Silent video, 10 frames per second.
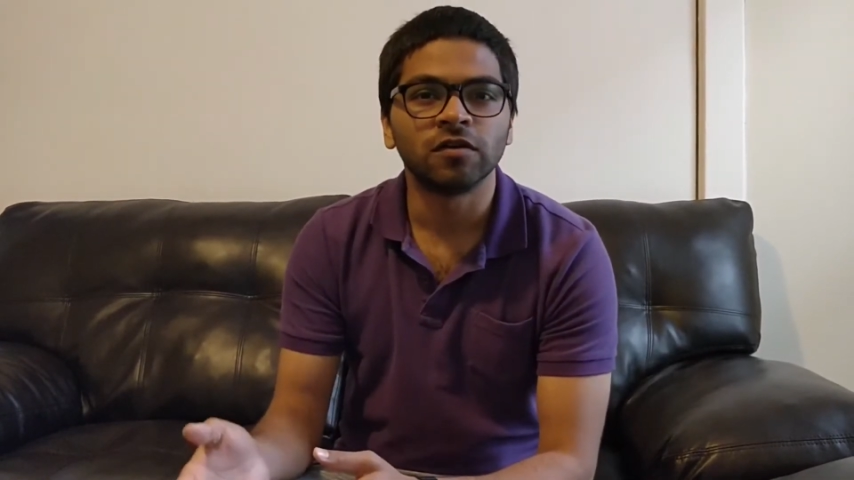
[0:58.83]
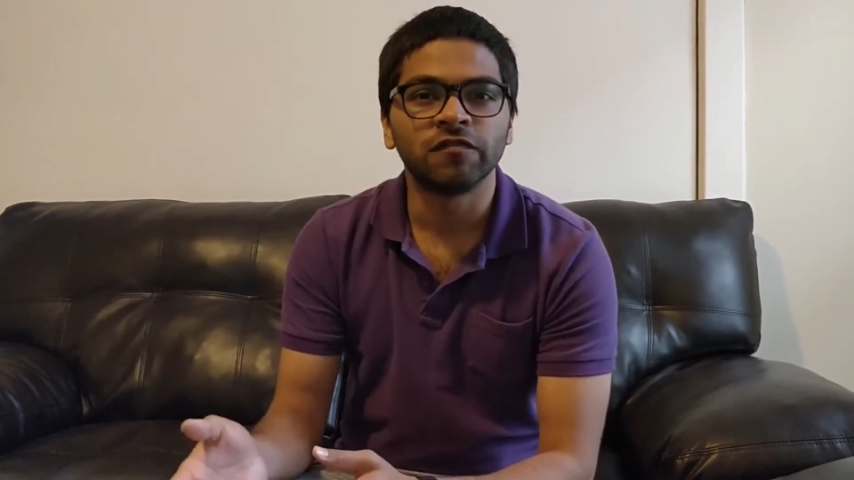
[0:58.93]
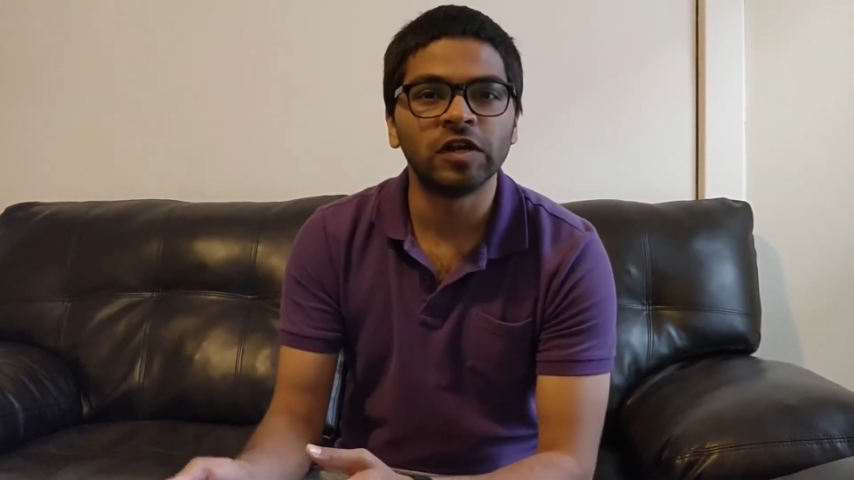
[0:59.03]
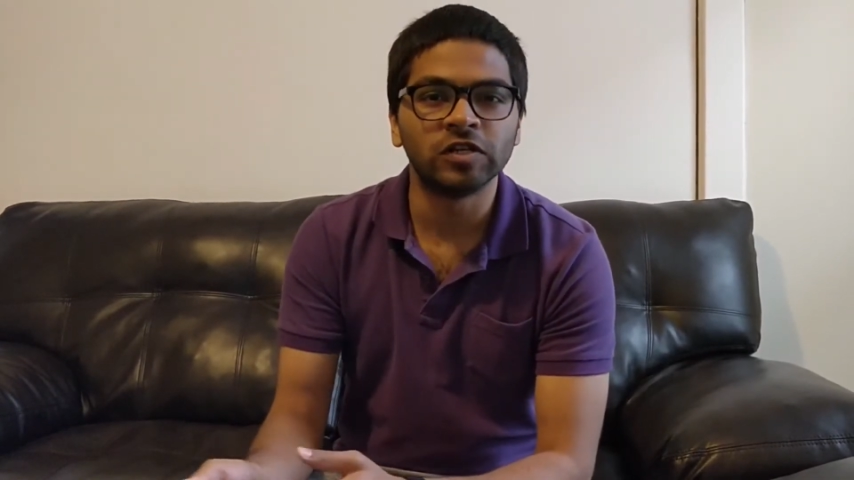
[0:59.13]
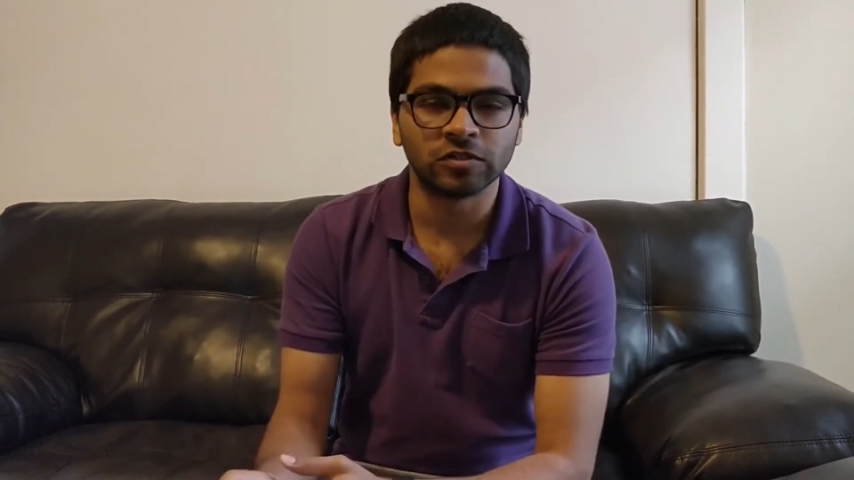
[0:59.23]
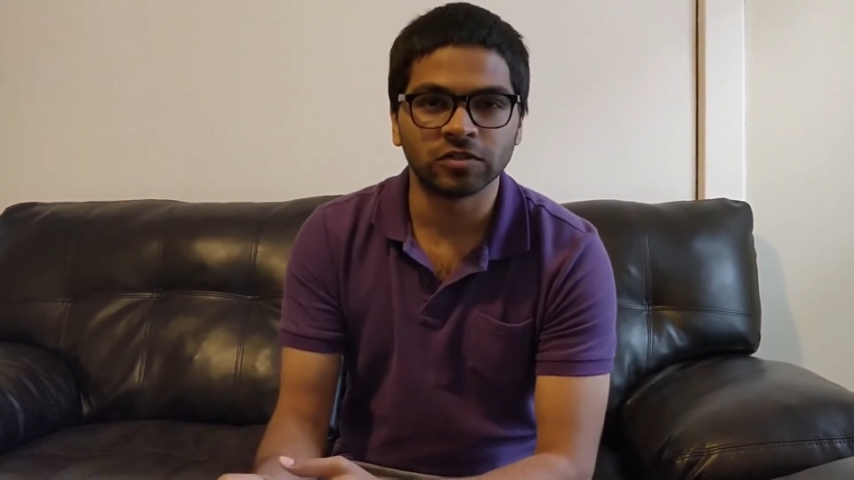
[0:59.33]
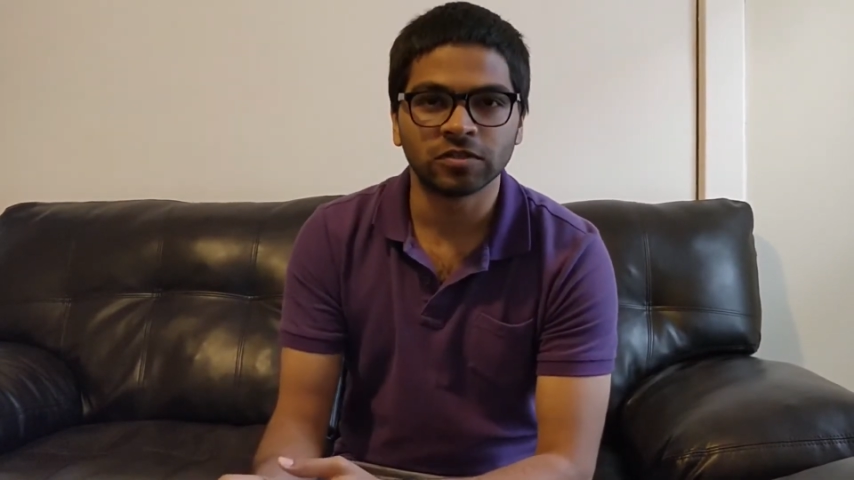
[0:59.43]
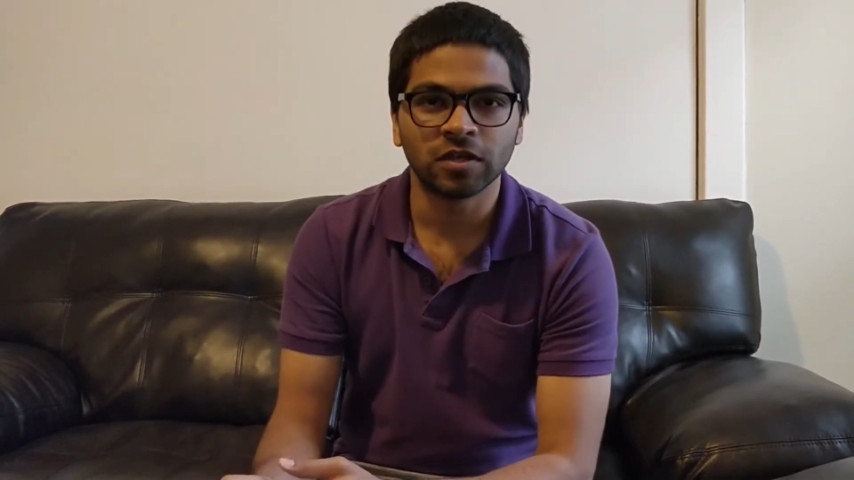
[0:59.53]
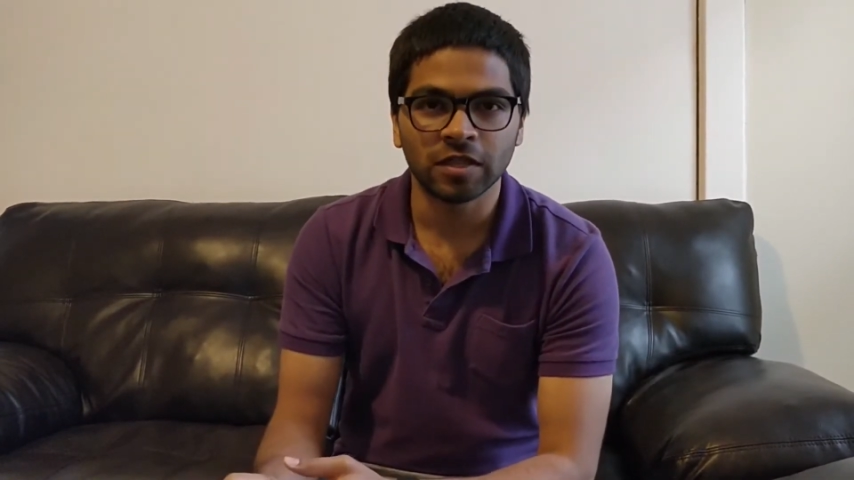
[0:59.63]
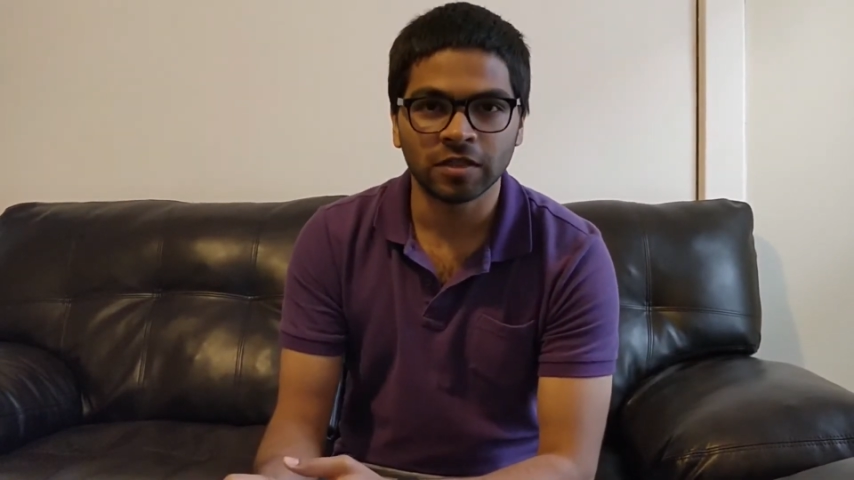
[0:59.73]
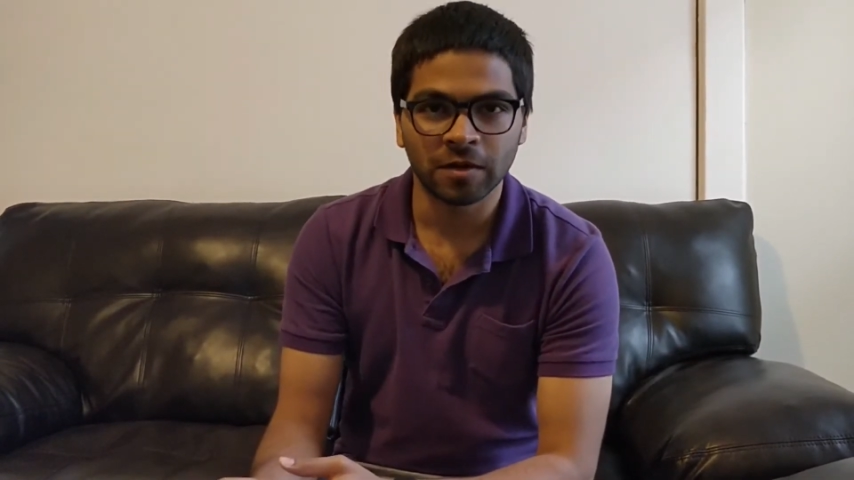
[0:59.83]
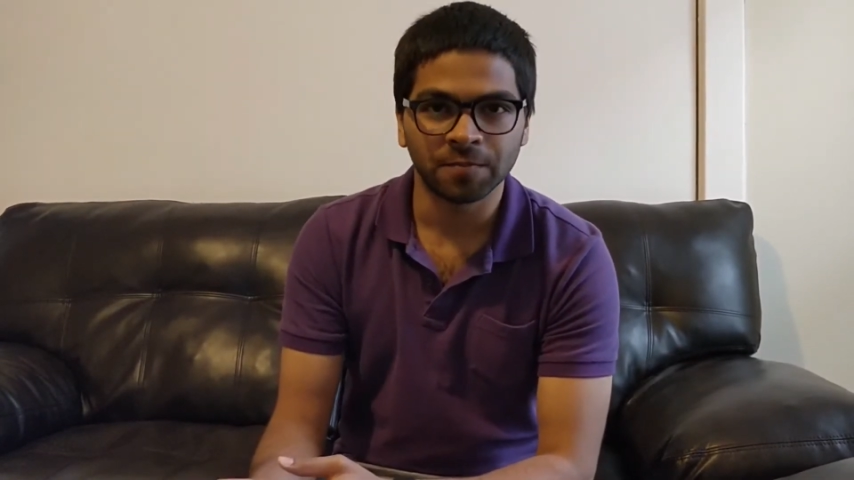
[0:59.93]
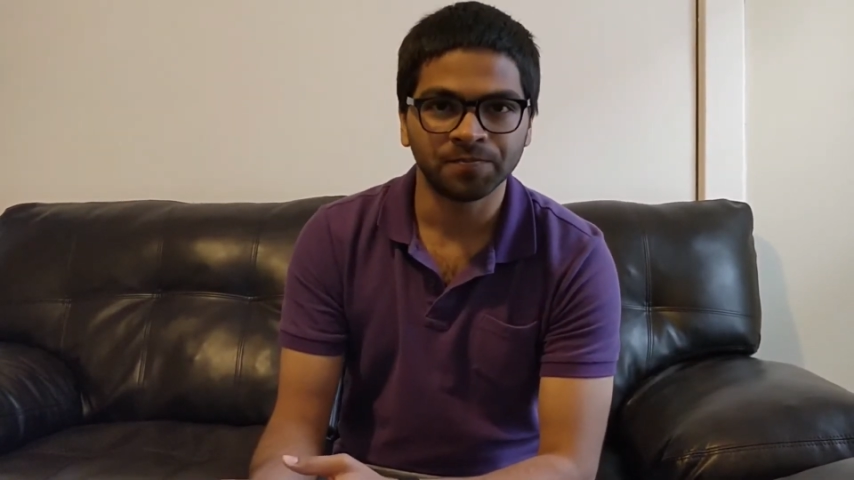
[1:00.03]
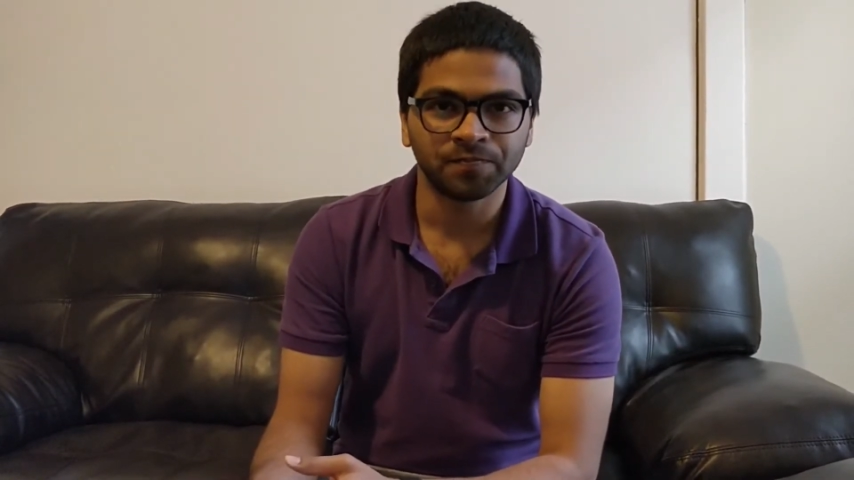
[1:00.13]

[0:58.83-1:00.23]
filters in them.